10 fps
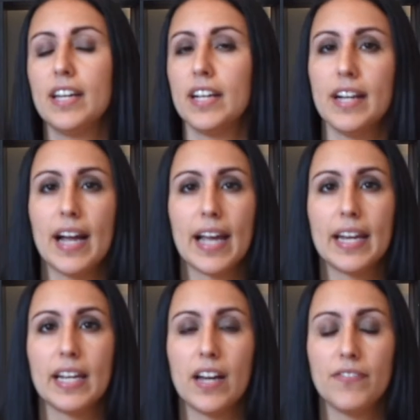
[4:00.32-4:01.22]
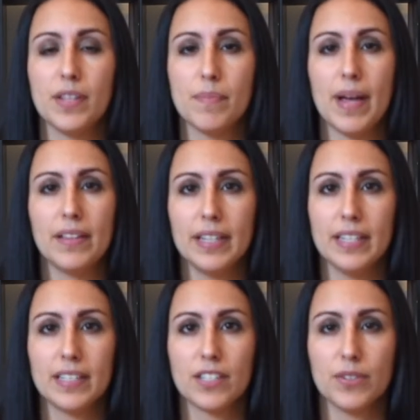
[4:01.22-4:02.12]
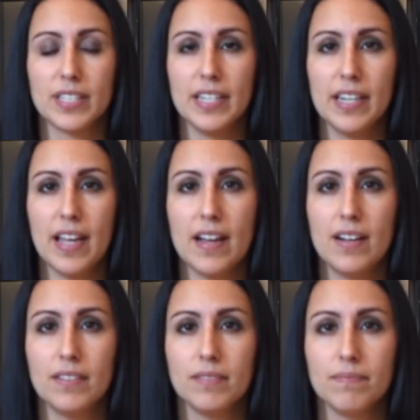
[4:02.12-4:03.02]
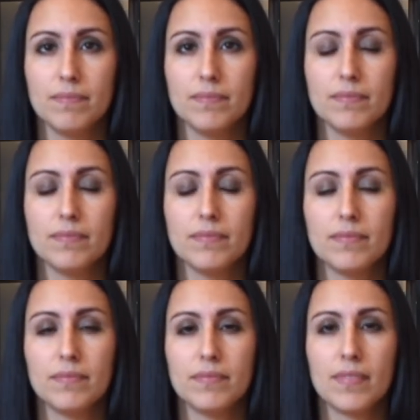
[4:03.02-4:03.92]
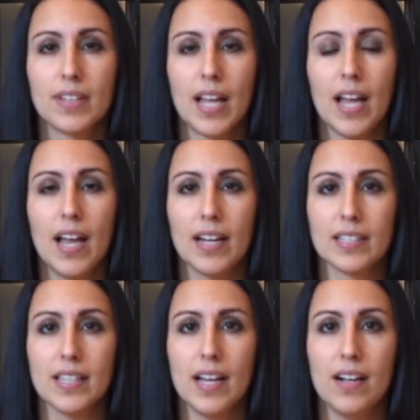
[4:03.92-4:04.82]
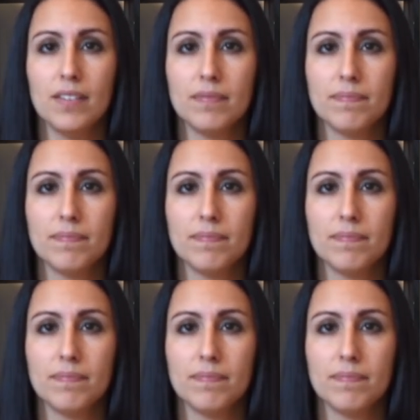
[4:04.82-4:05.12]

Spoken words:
you're not getting enough in the belly. So it's inhale, exhale.